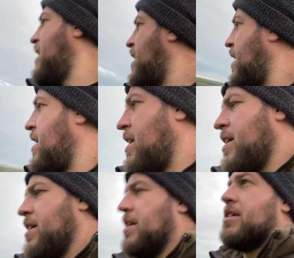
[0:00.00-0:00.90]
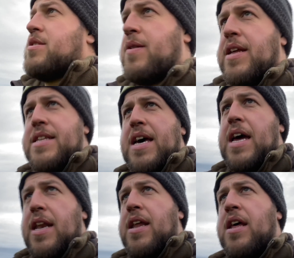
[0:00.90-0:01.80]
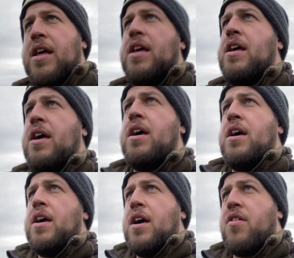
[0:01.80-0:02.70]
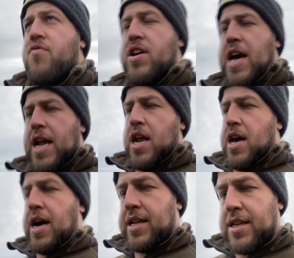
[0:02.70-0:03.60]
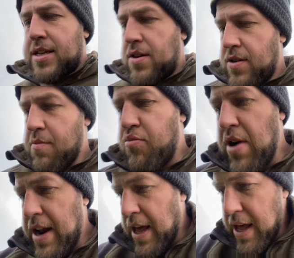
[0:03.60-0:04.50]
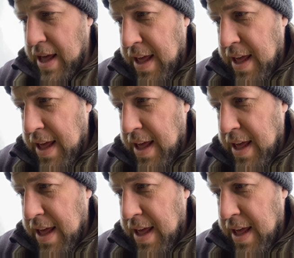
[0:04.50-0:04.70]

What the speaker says: 2010. Rihanna had the song Umbrella.